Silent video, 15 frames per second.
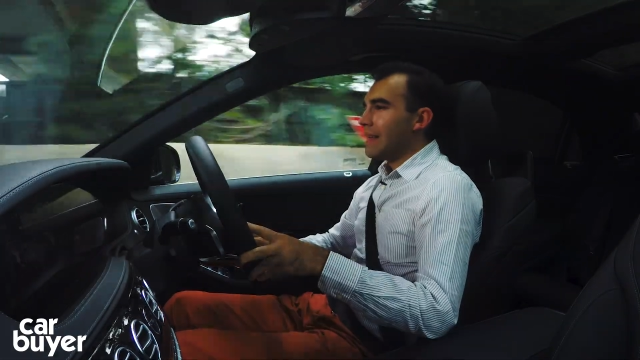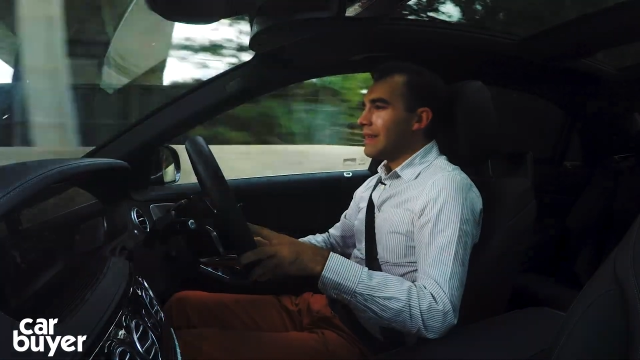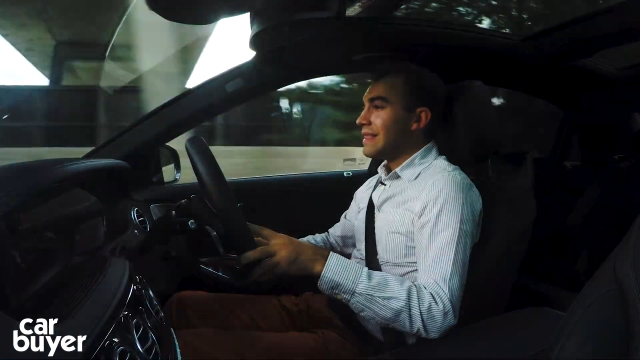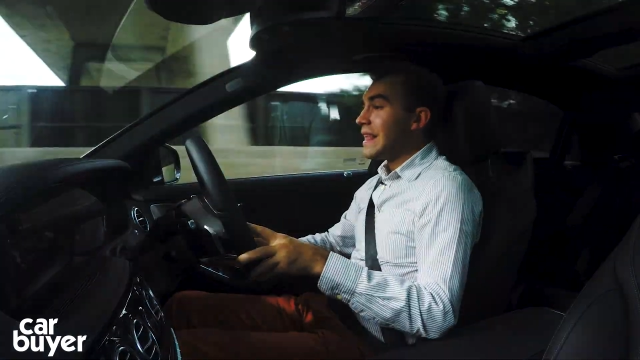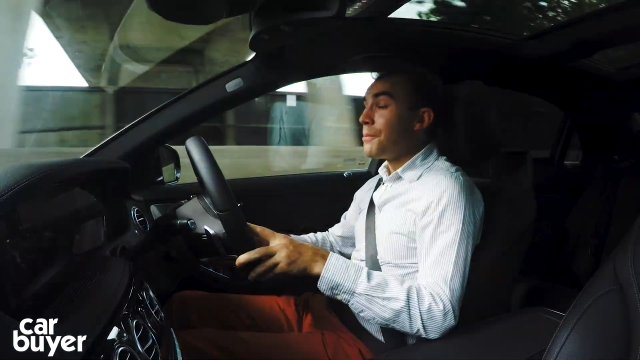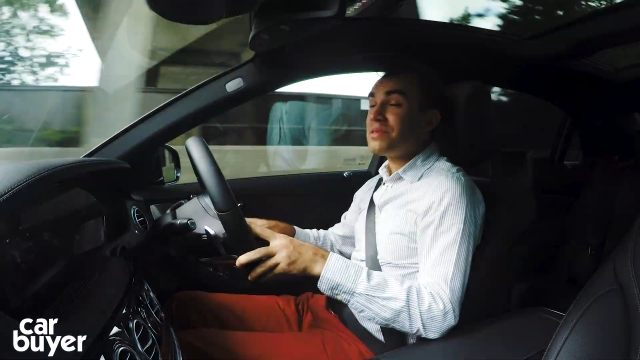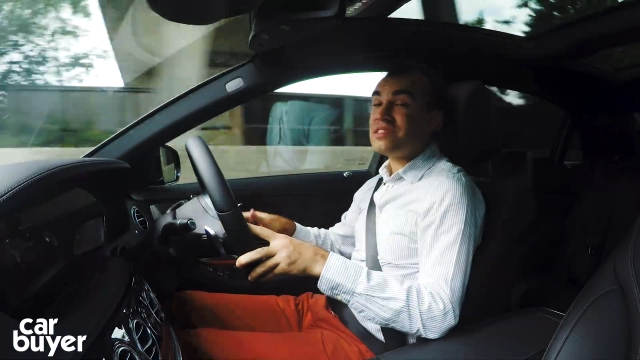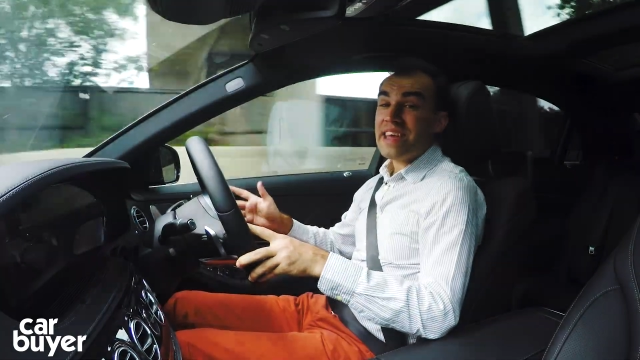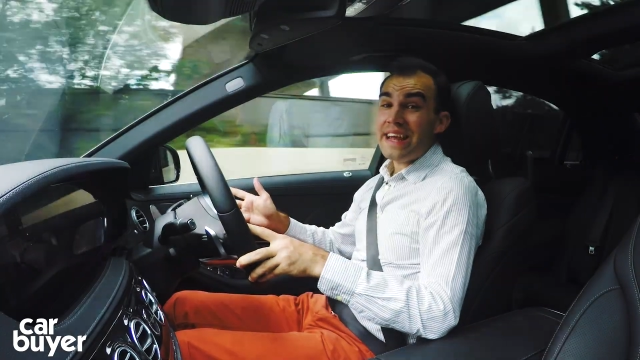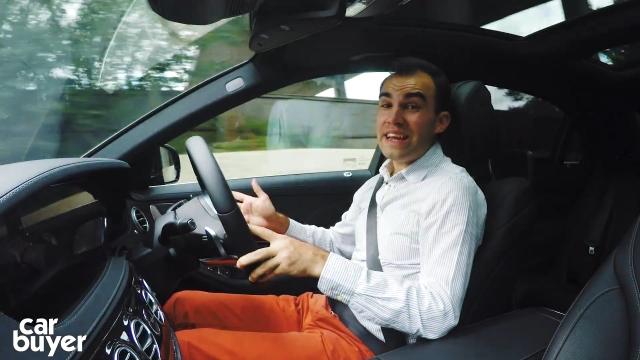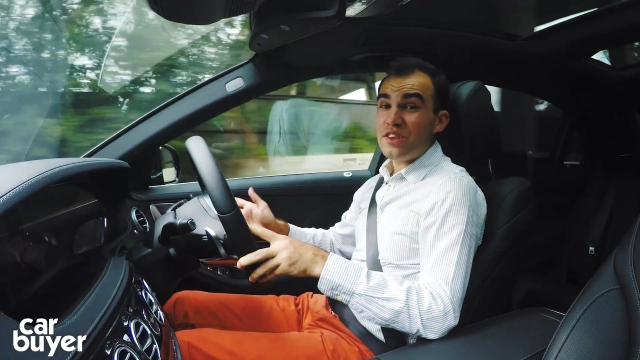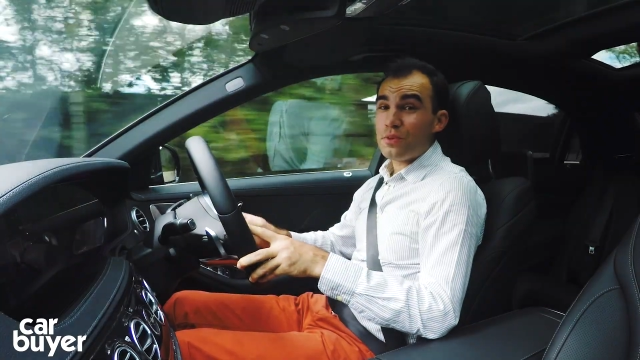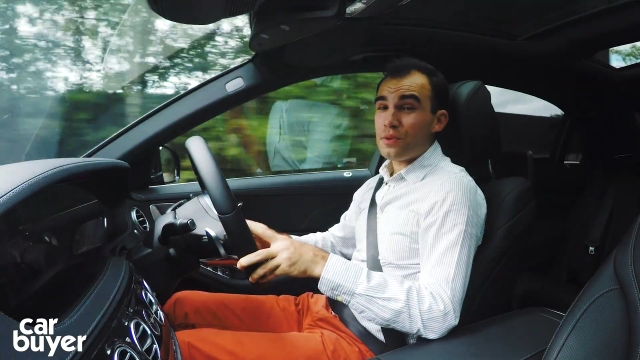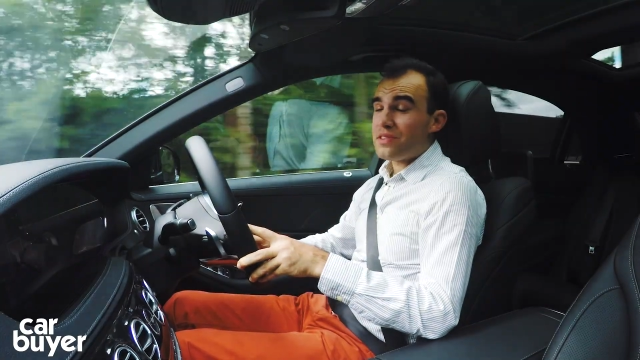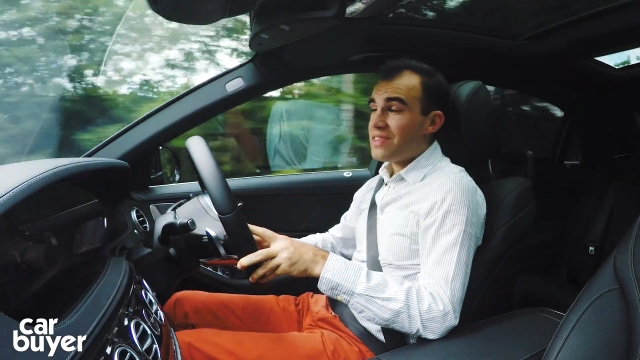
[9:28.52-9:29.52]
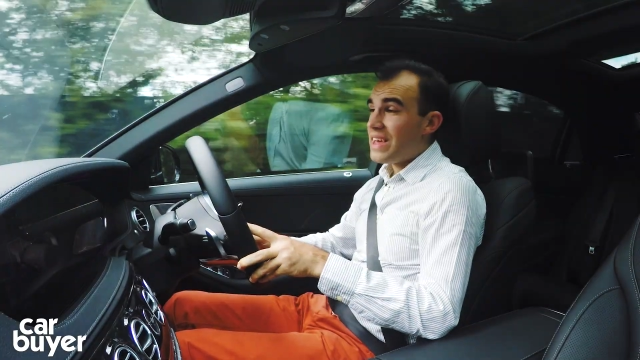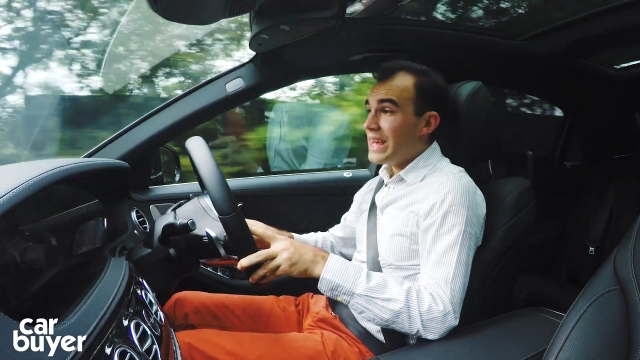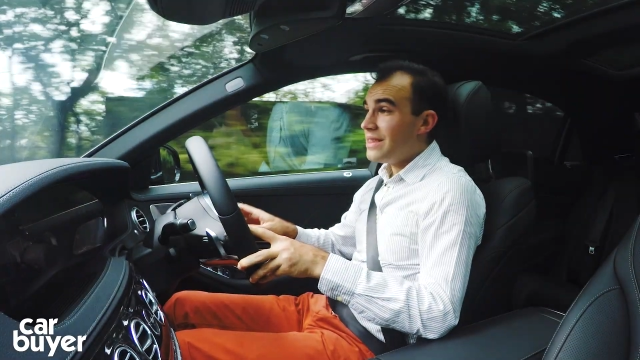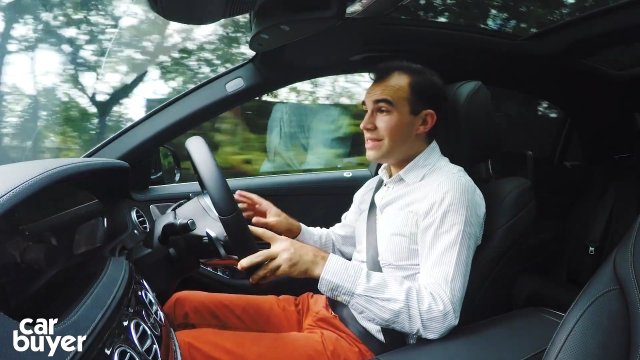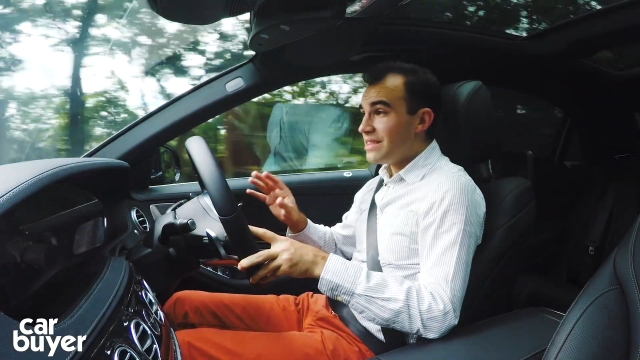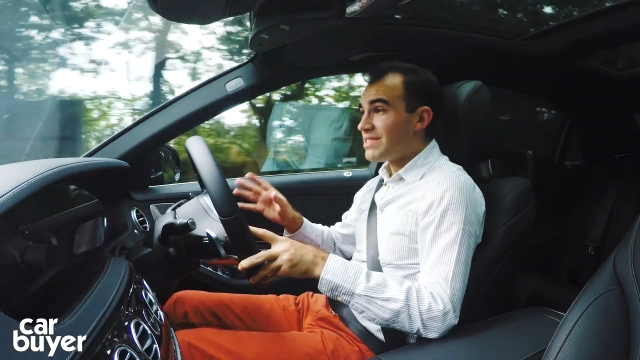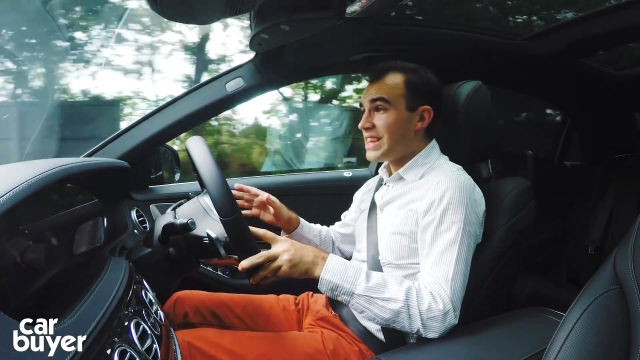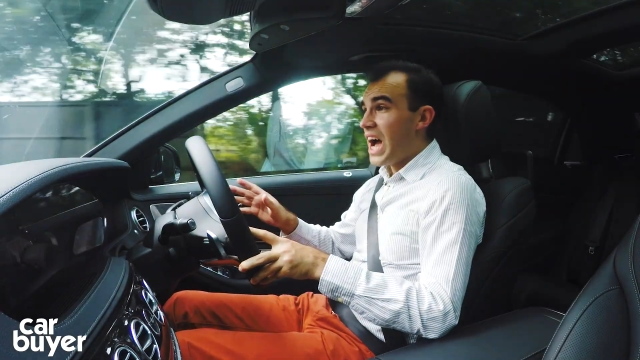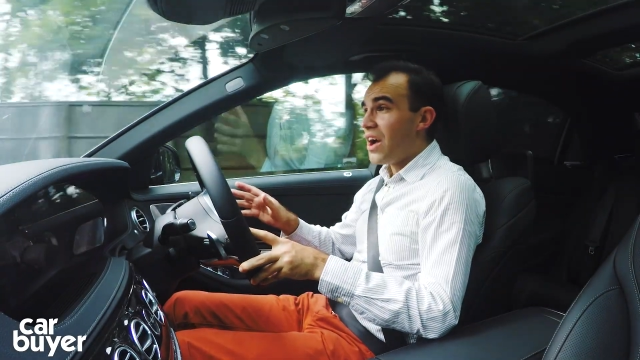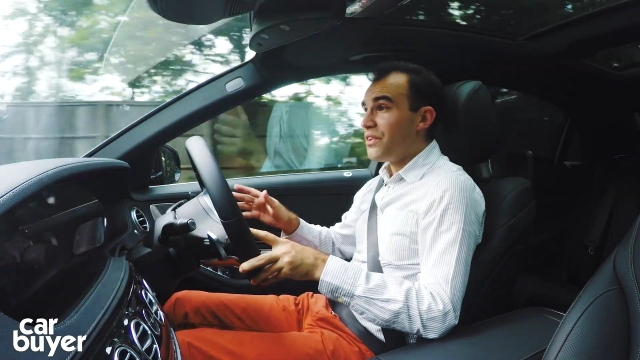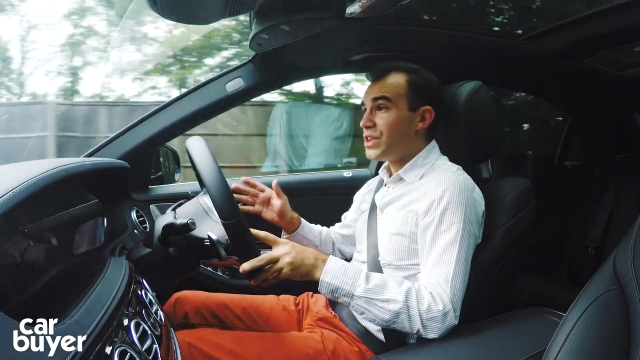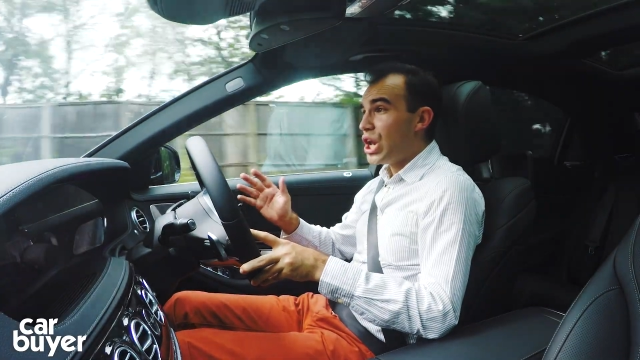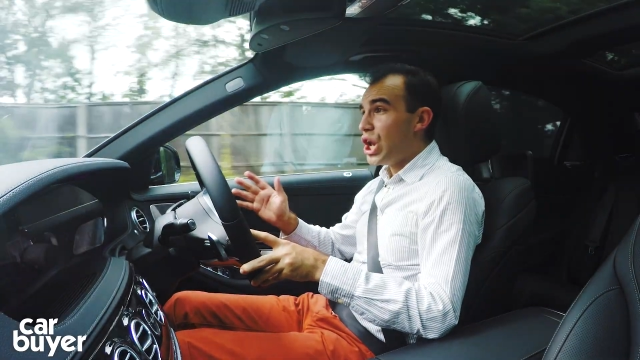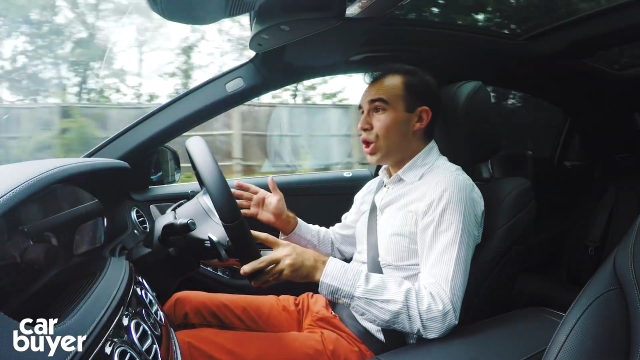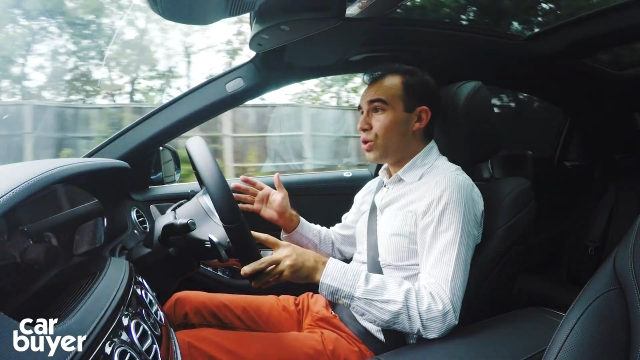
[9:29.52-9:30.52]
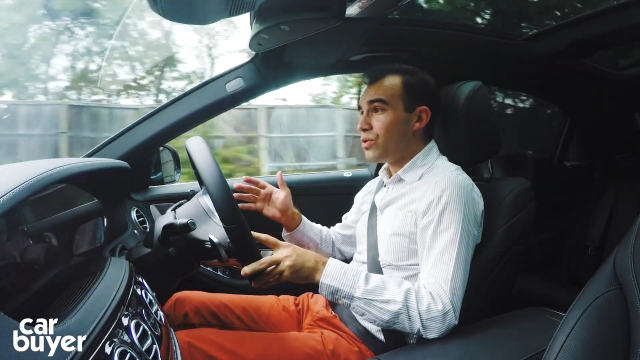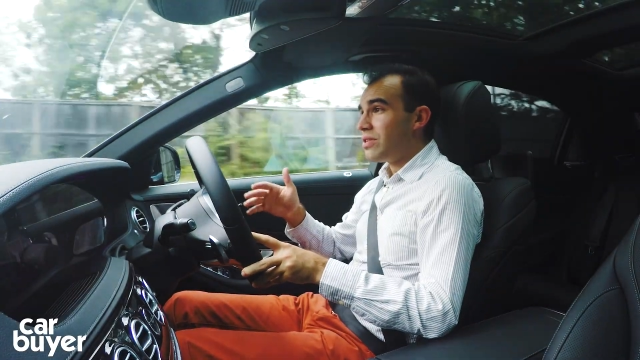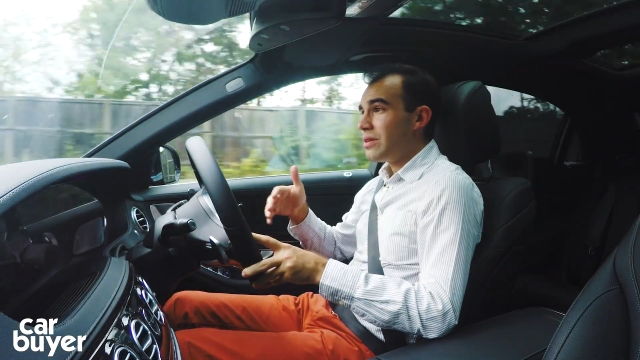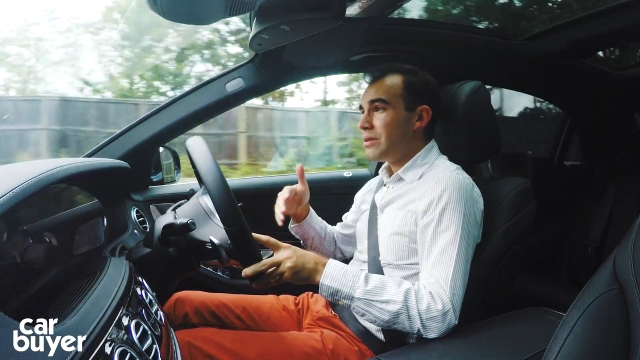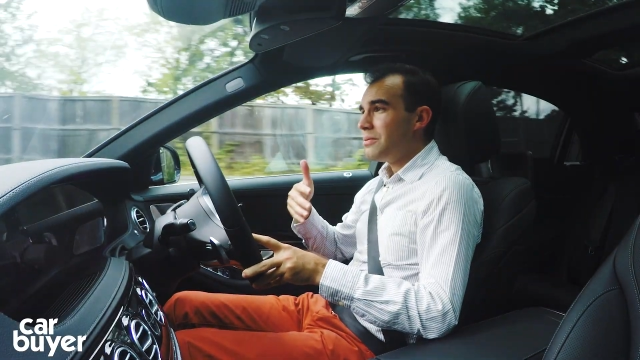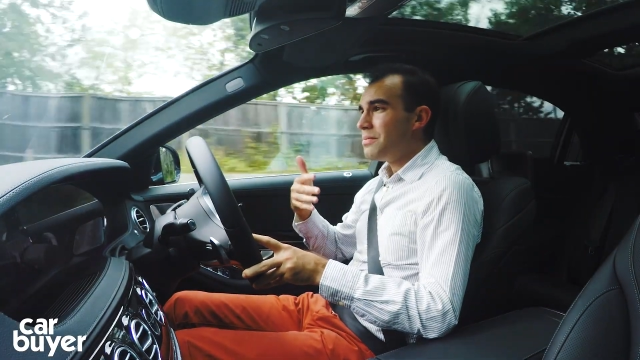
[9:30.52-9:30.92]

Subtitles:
Now Mercedes will say this car is a lot